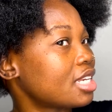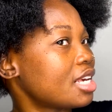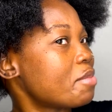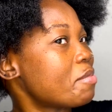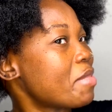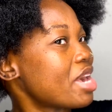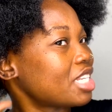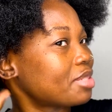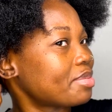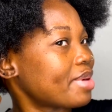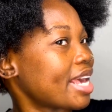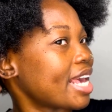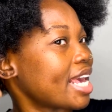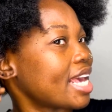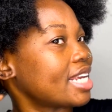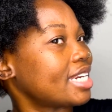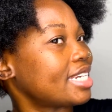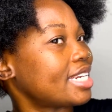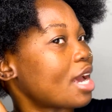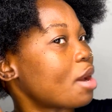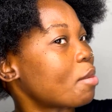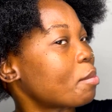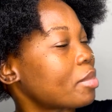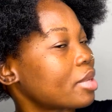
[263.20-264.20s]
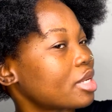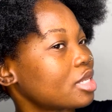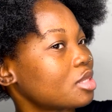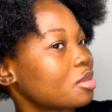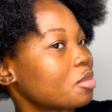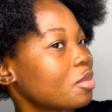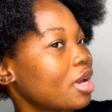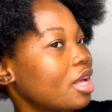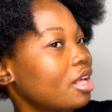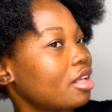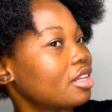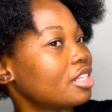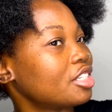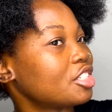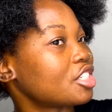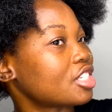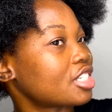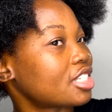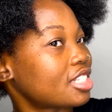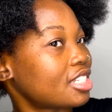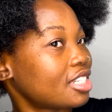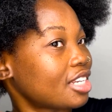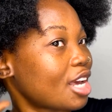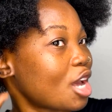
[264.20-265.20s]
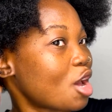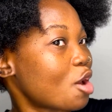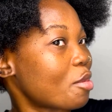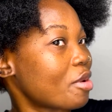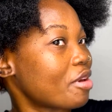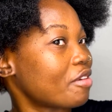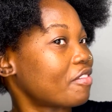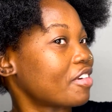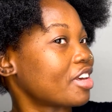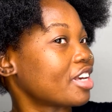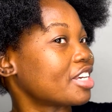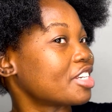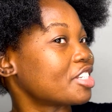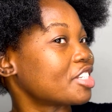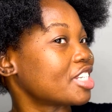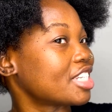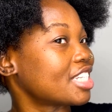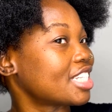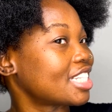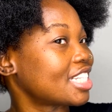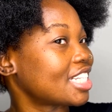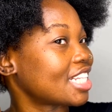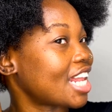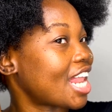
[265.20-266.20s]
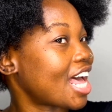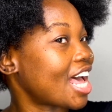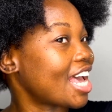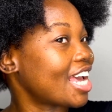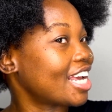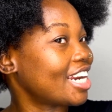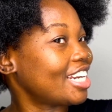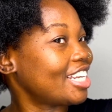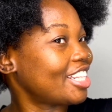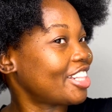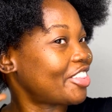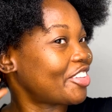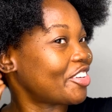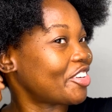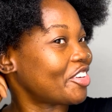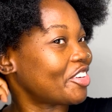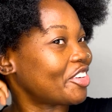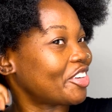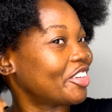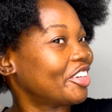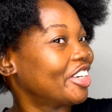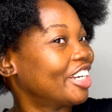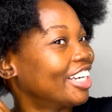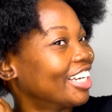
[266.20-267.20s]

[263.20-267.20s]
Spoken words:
makes my hair damp as well, and just look how my fingers just sliding through.